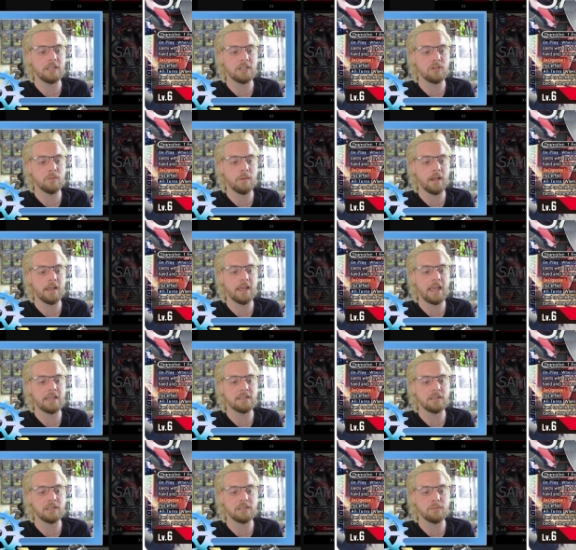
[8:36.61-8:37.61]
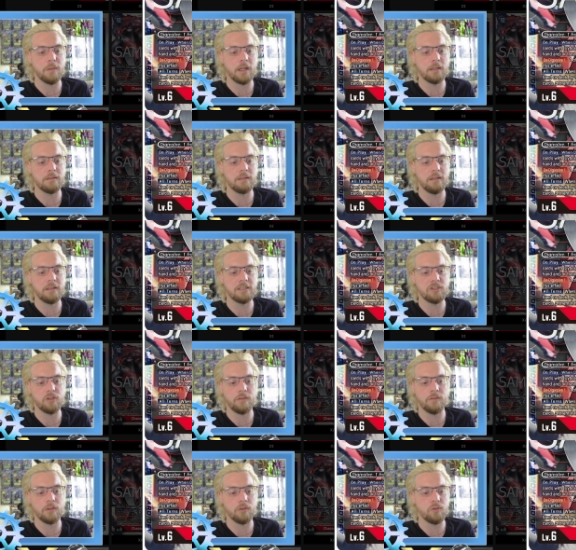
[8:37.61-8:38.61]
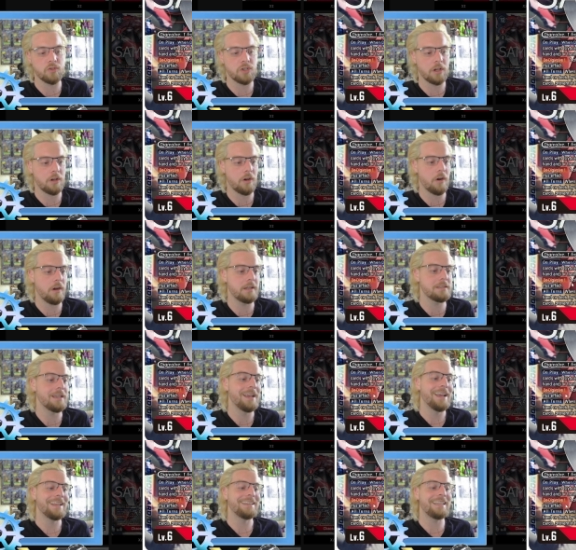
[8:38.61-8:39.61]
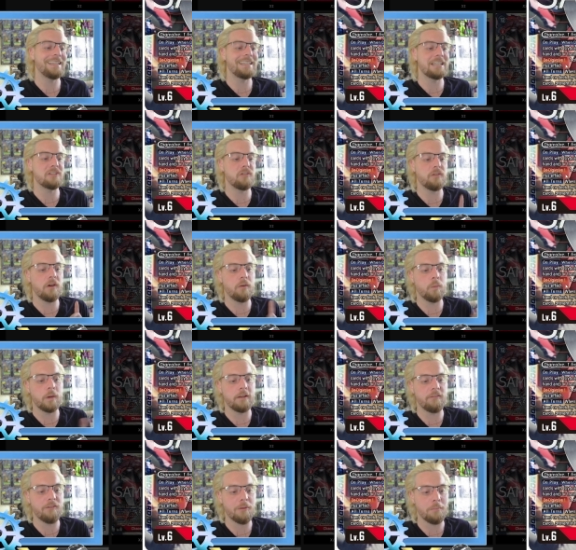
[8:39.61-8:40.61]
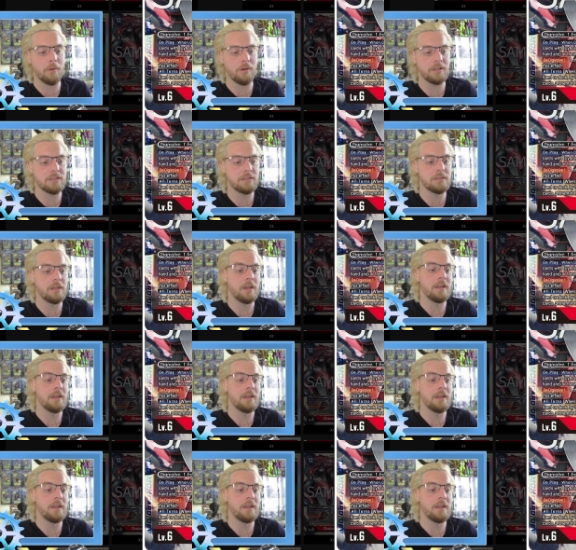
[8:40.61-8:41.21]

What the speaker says: Digimon as its bottom Digivolution cards. De-digivolve one of your opponent's